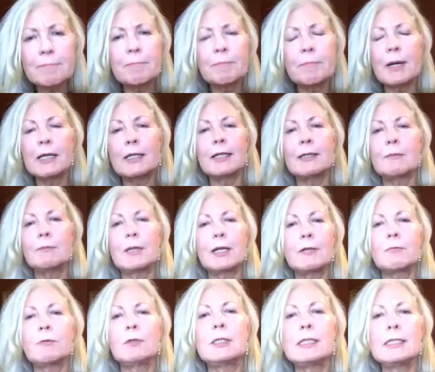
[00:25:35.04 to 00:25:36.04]
but I
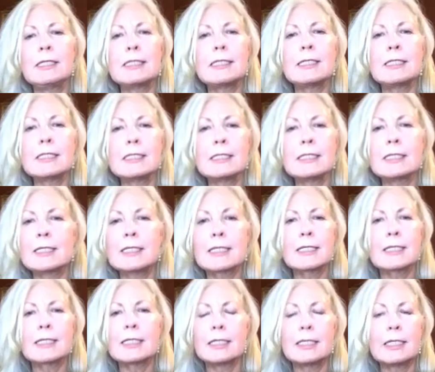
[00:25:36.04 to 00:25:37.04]
really didn't,
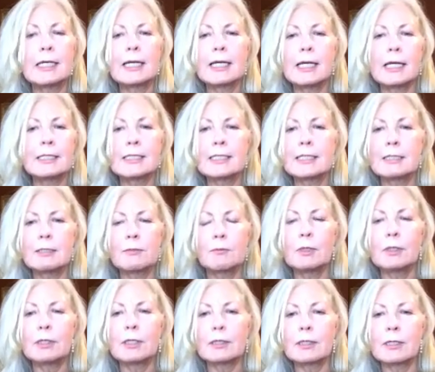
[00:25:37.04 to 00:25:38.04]
I didn't
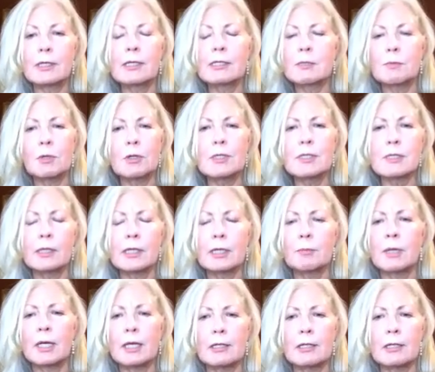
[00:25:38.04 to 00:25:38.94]
really experience a lot of.